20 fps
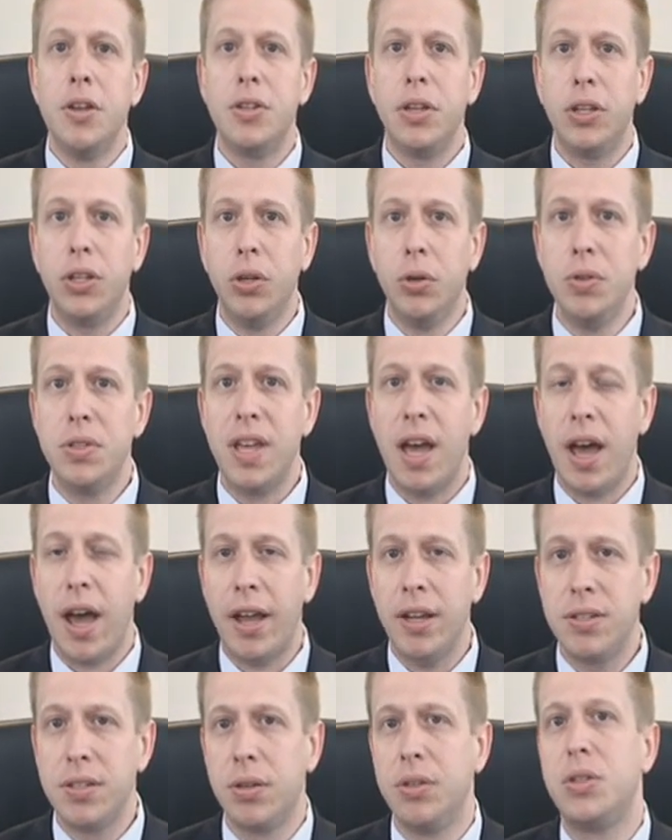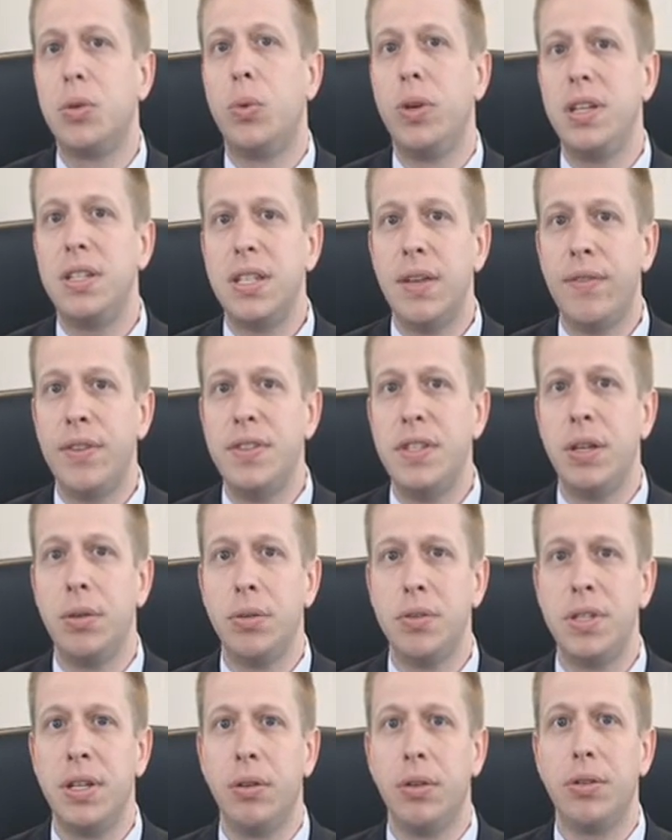to use the ISO
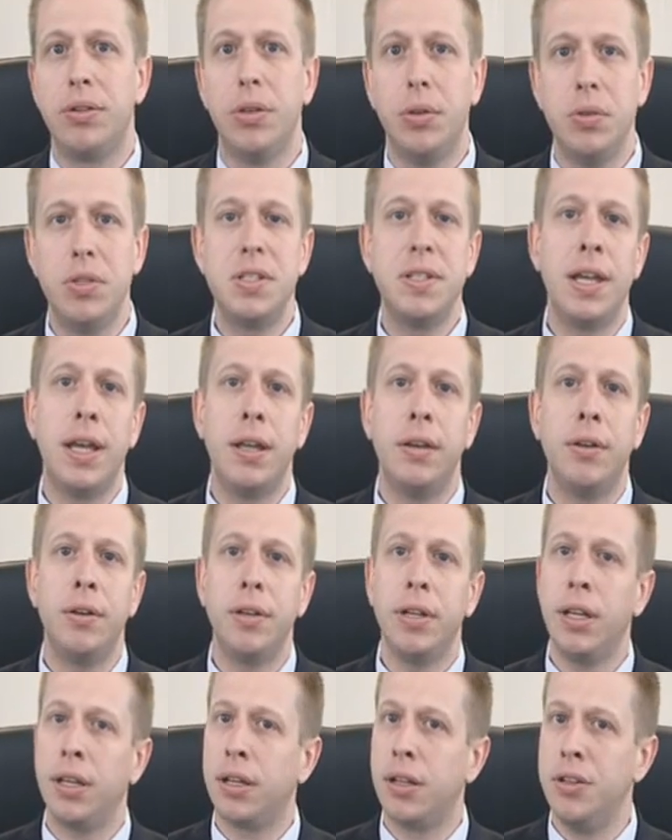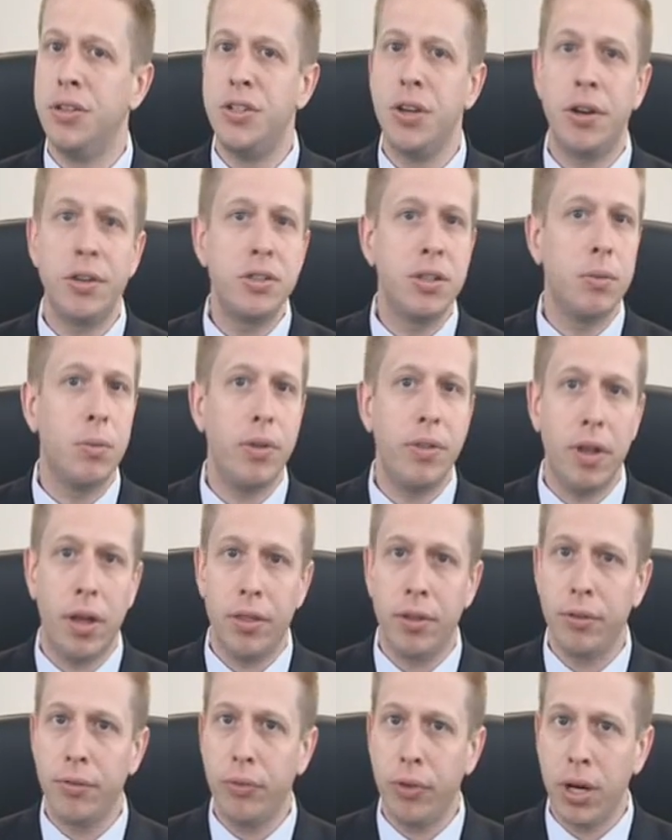27002 standard in conjunction with
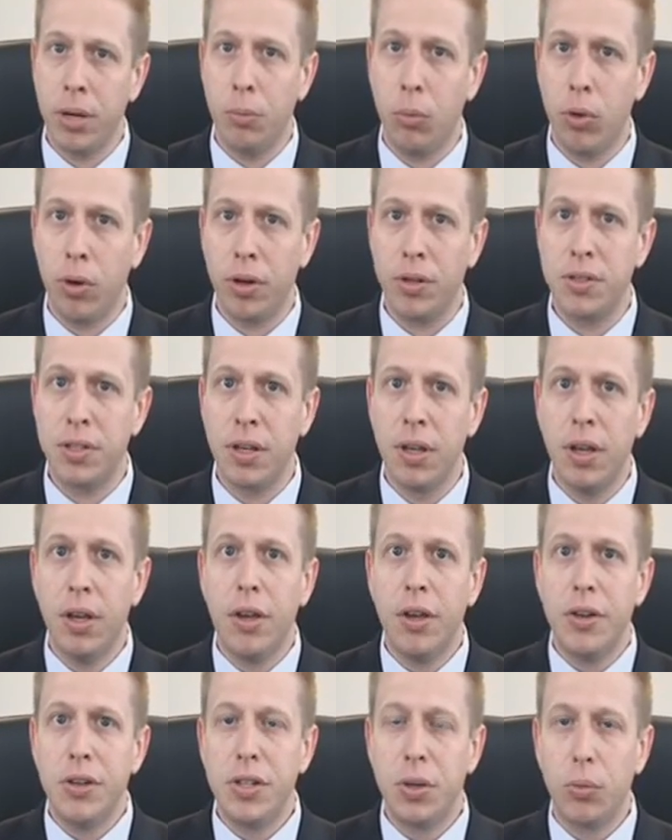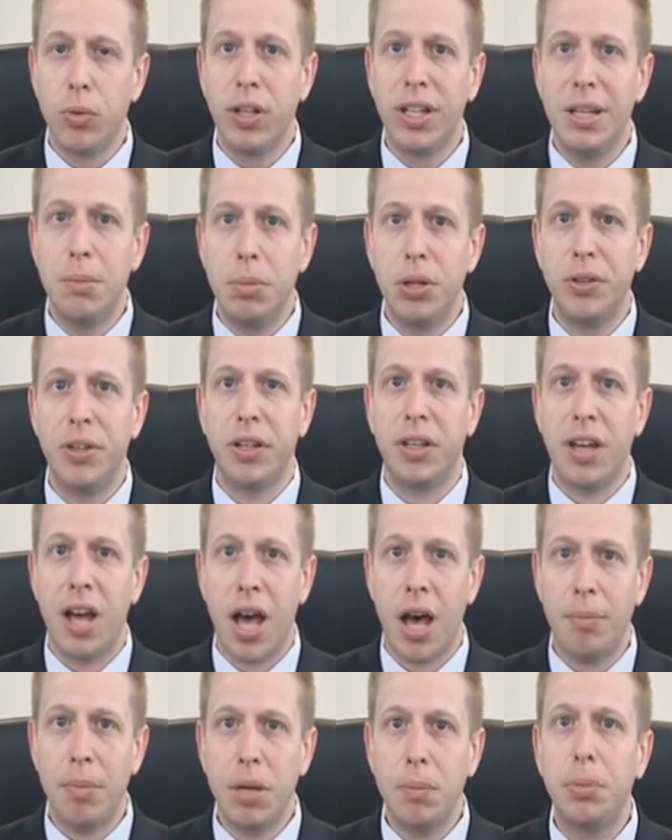other frameworks to really build a
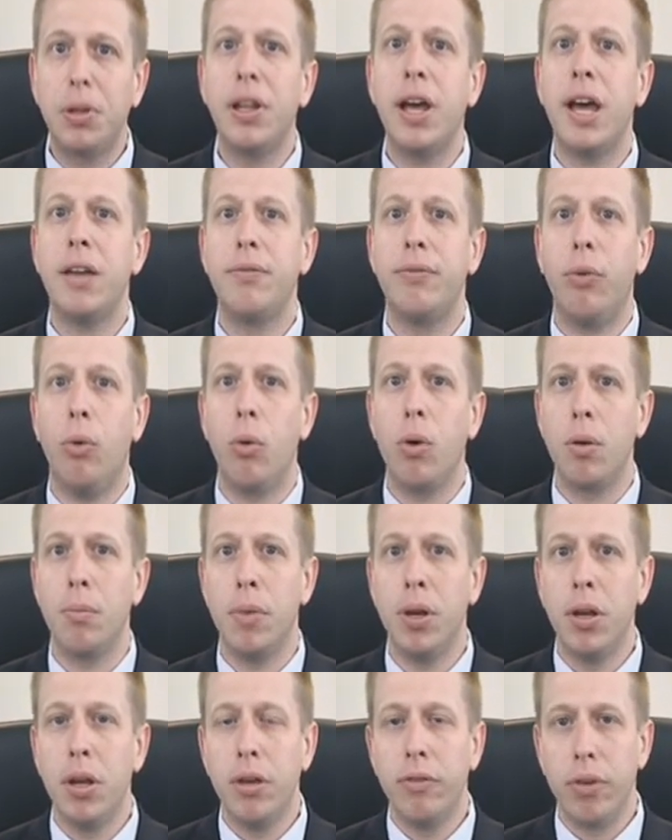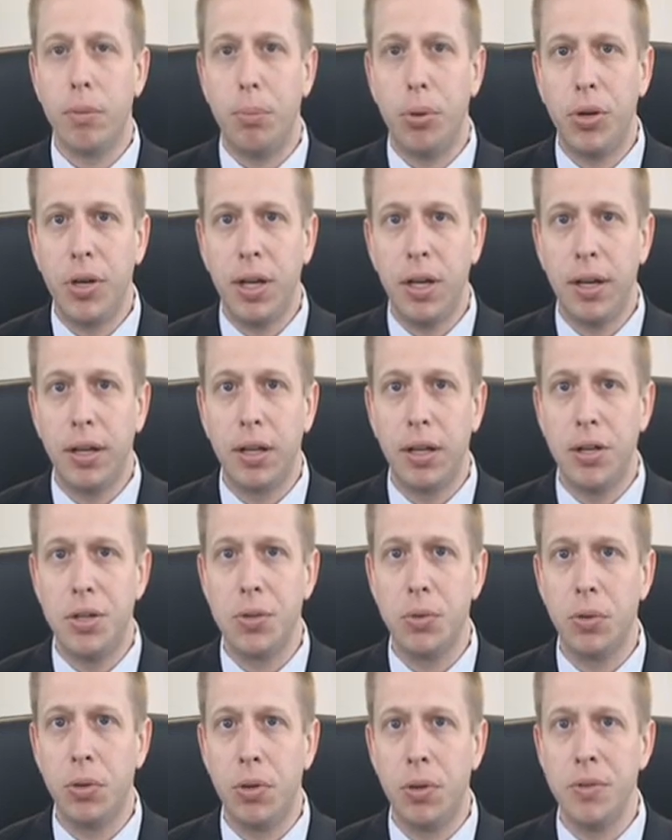common platform for putting in
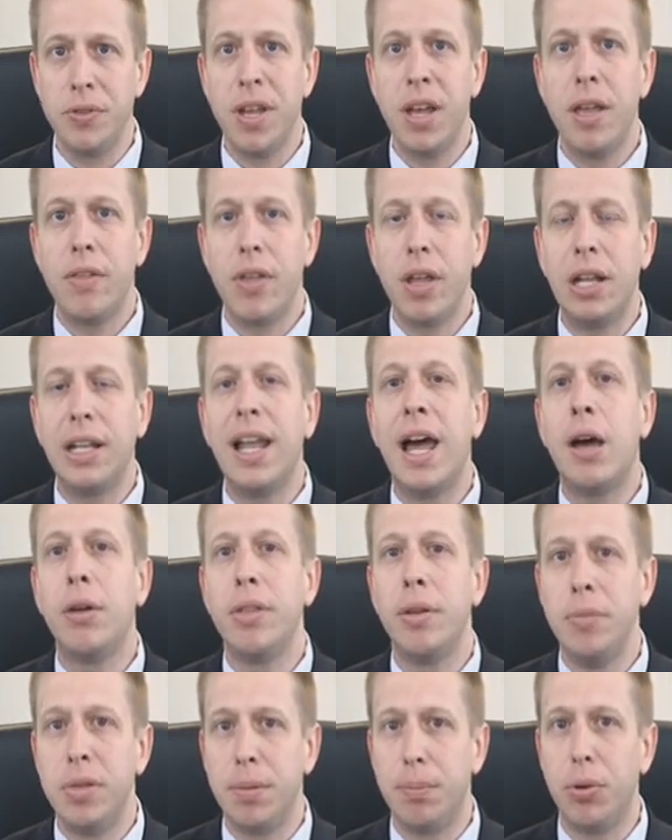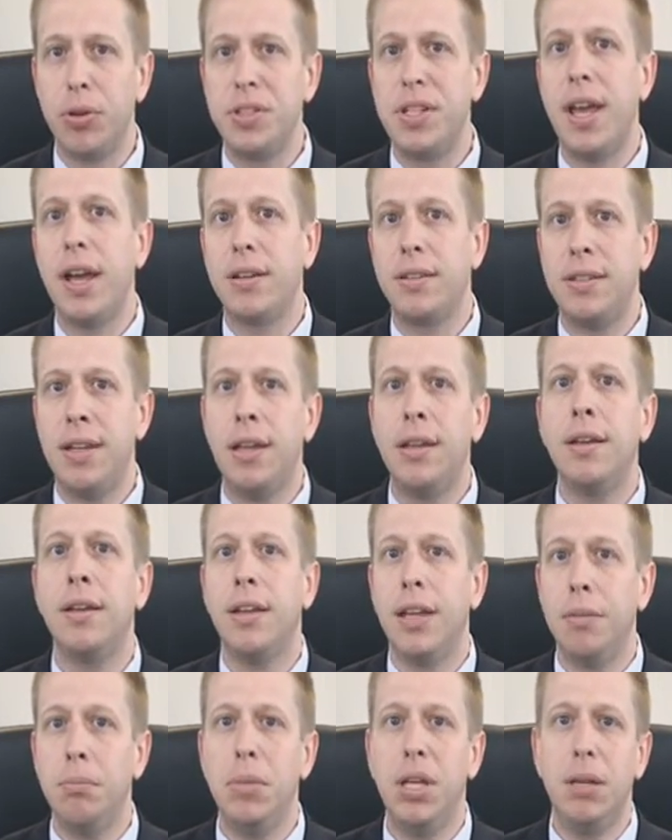controls that allow them to protect
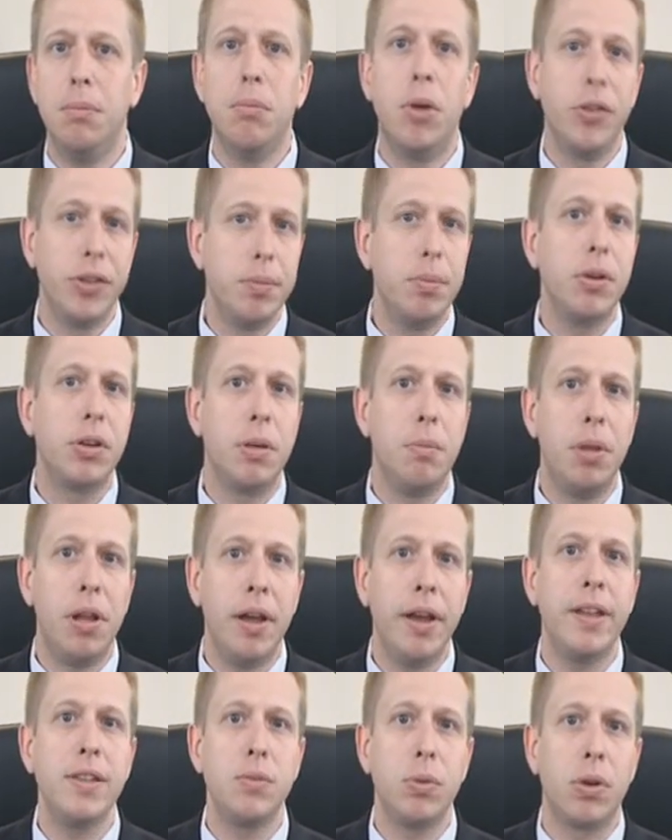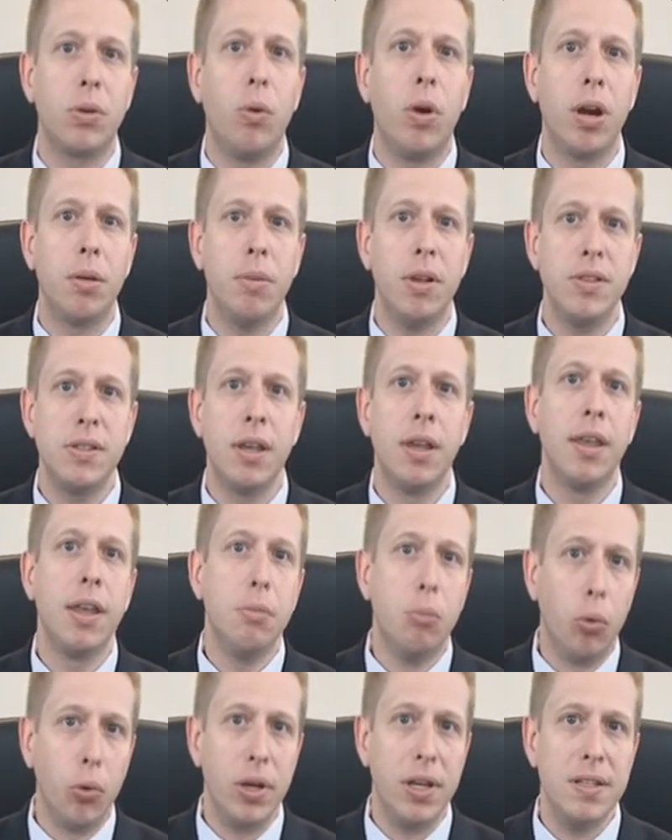data and meet multiple compliance requirements
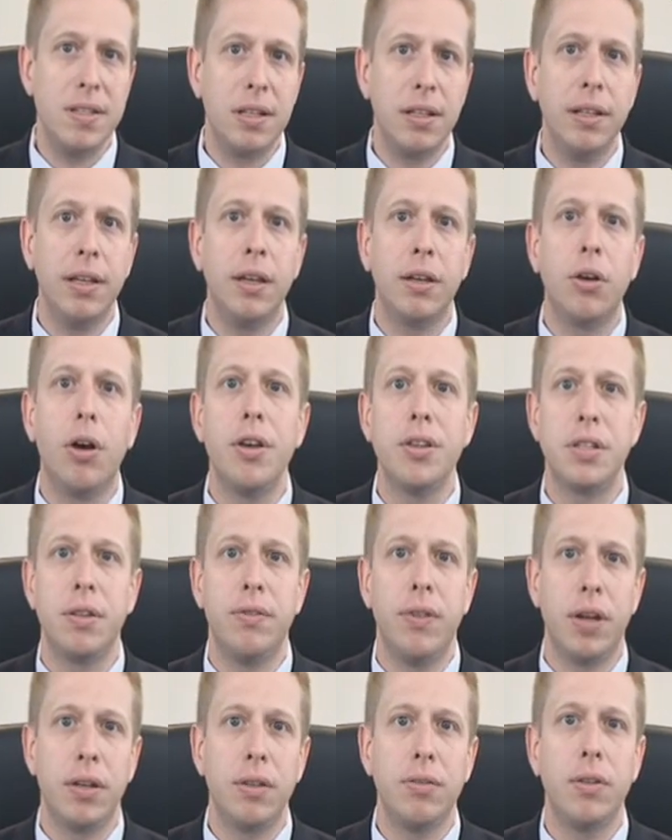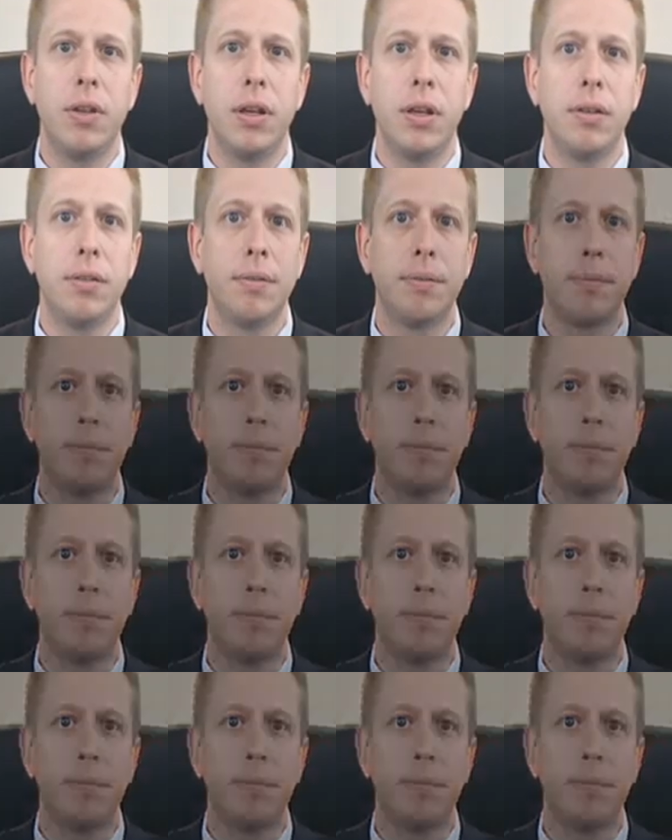more easily and cost effectively.